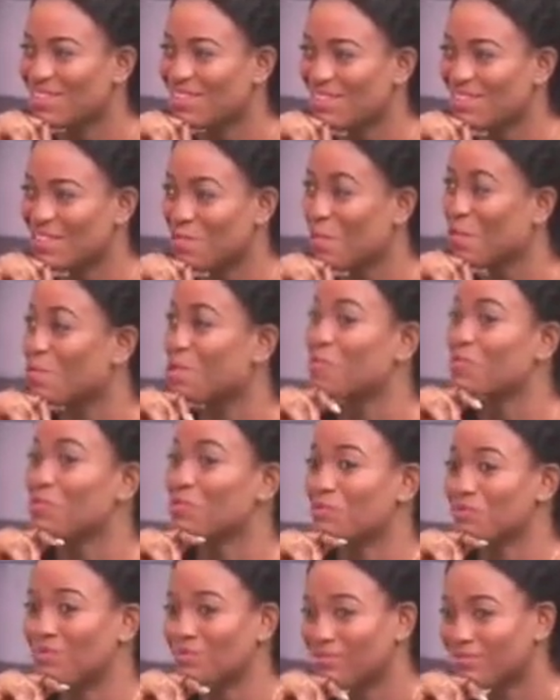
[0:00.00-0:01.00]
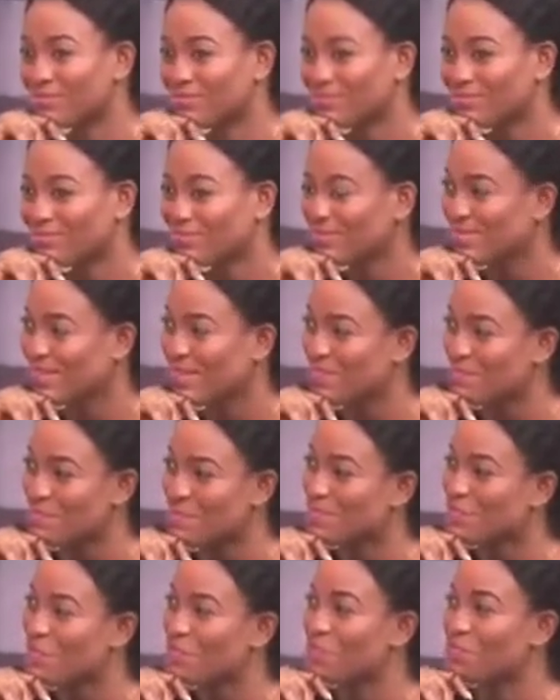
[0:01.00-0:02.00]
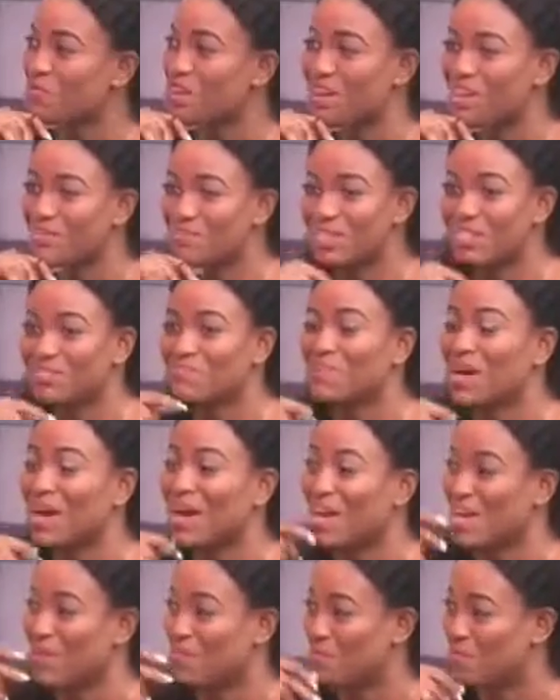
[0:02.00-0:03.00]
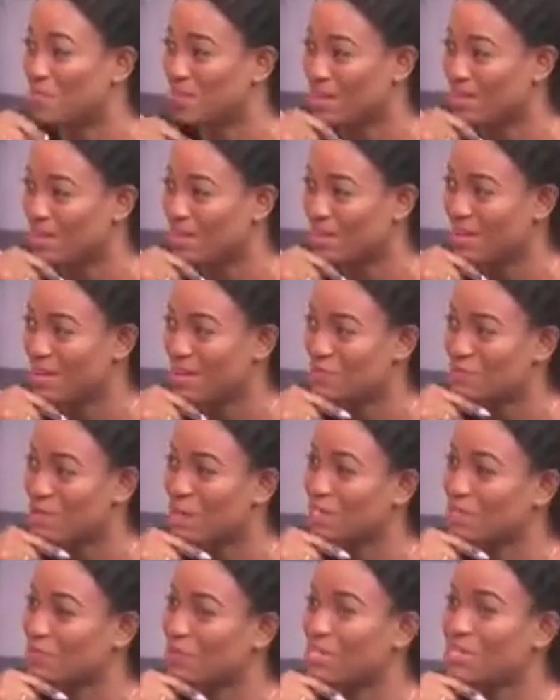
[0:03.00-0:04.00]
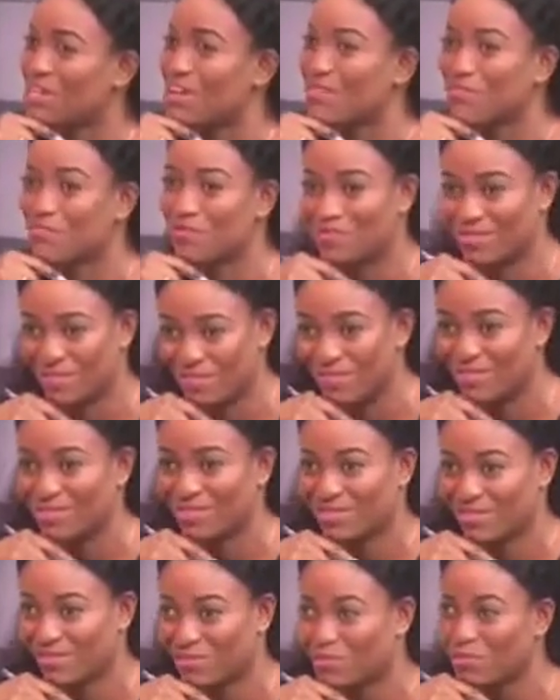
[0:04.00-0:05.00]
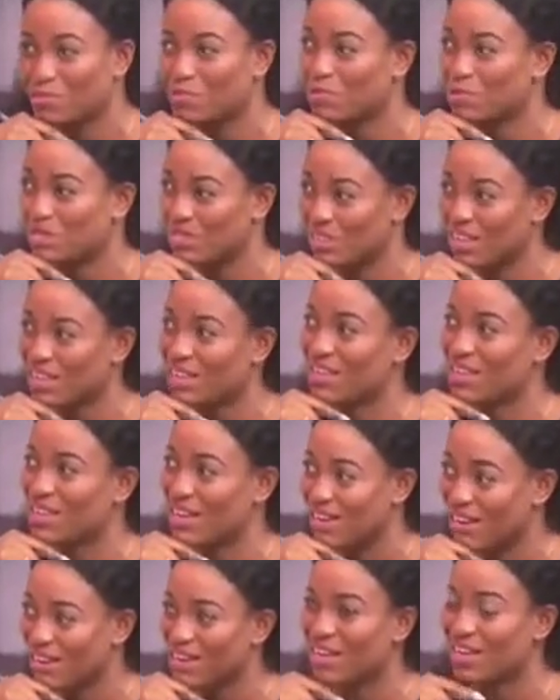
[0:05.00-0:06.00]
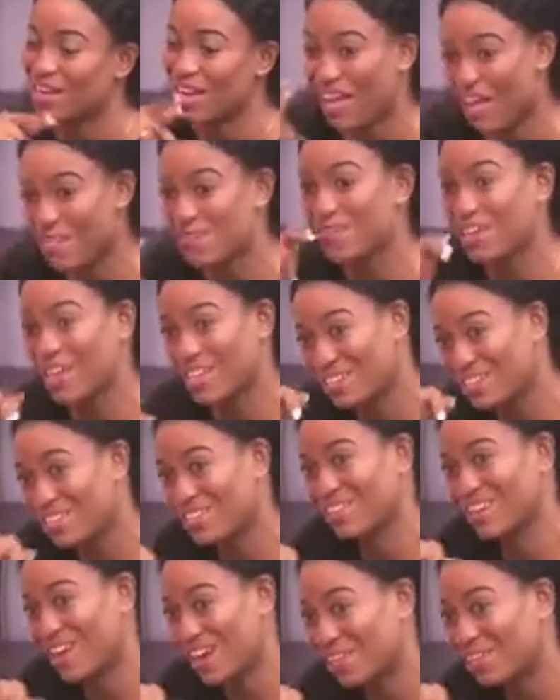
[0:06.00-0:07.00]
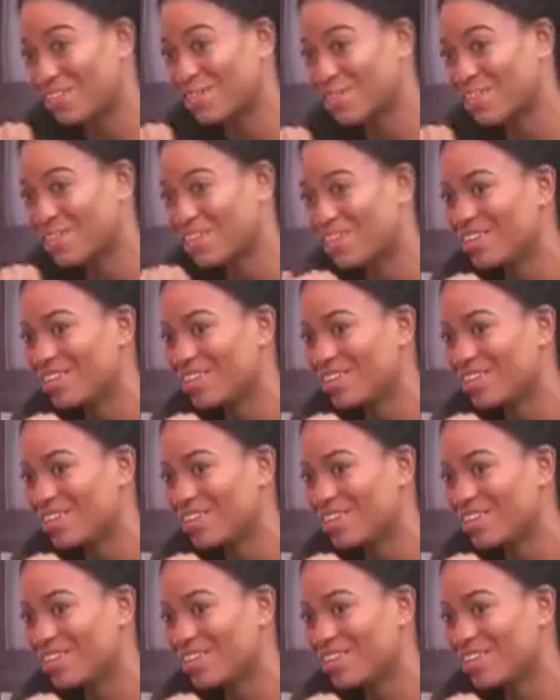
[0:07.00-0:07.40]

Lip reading: The Honorable Member of Parliament, my MP, Adjoa Safo, who said that in her vetting, actually.